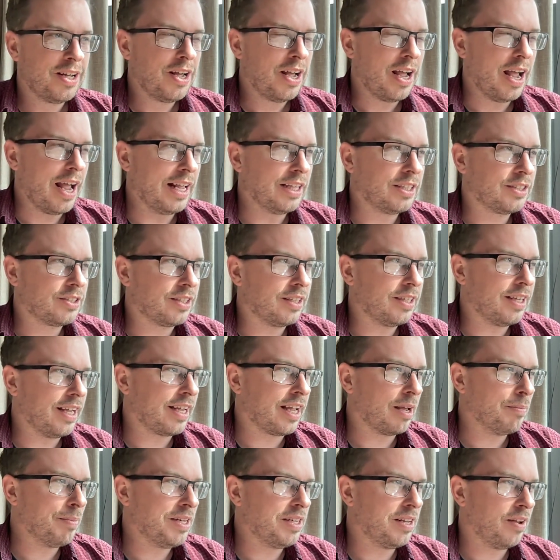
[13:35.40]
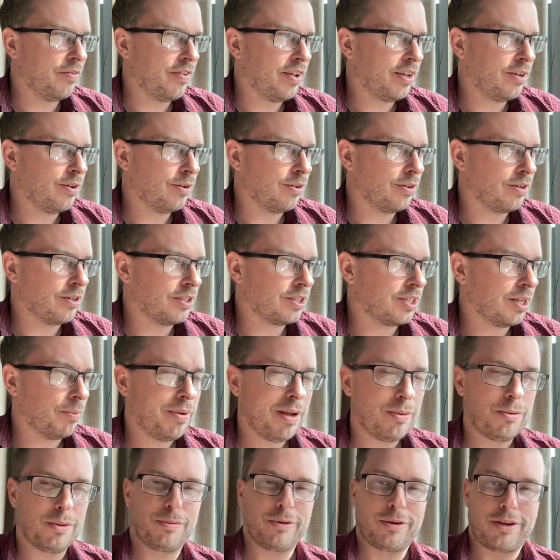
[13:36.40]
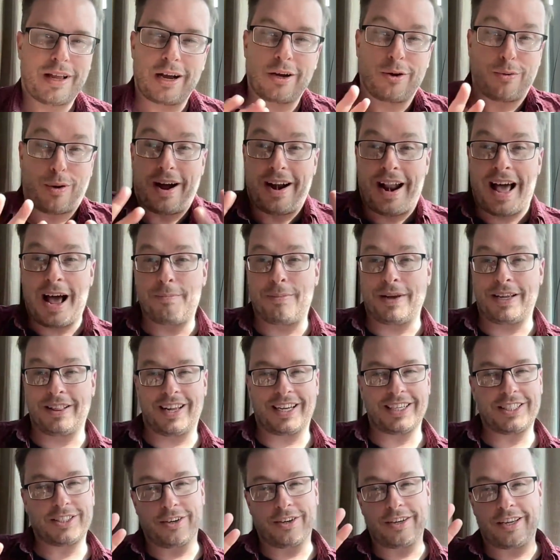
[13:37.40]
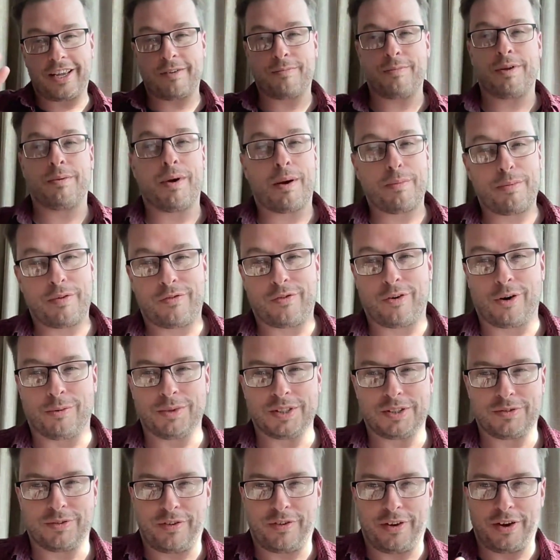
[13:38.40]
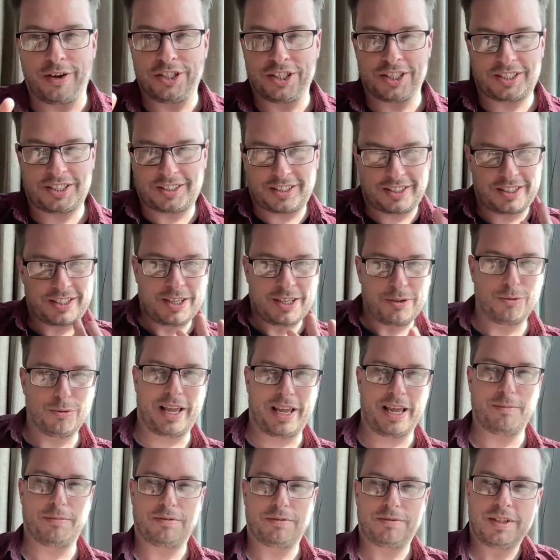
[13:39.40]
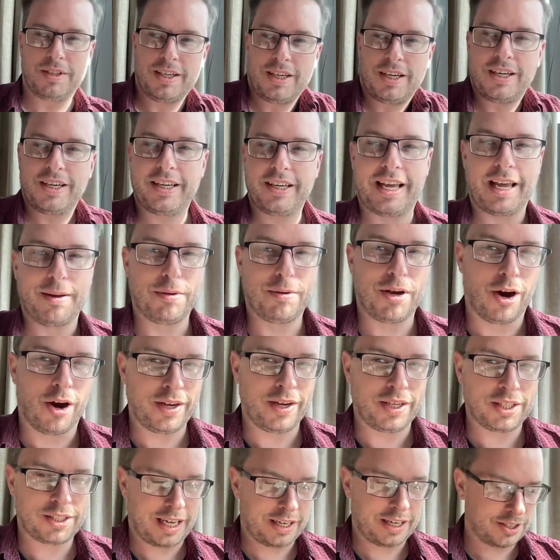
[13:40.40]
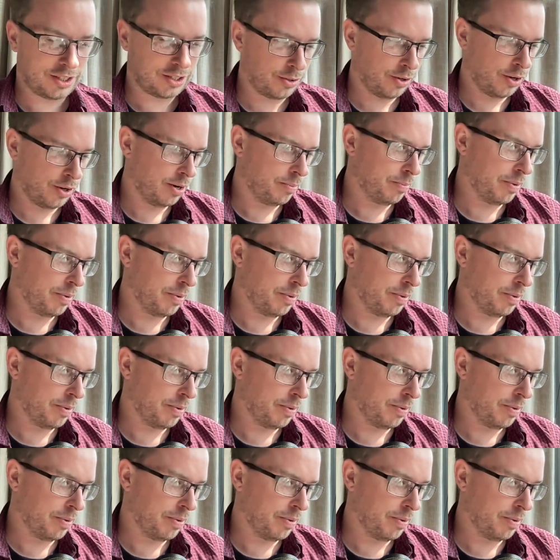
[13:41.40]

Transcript: It can be difficult because some people are quite happy, like, don't give me my performance review, just we'll keep going status quo.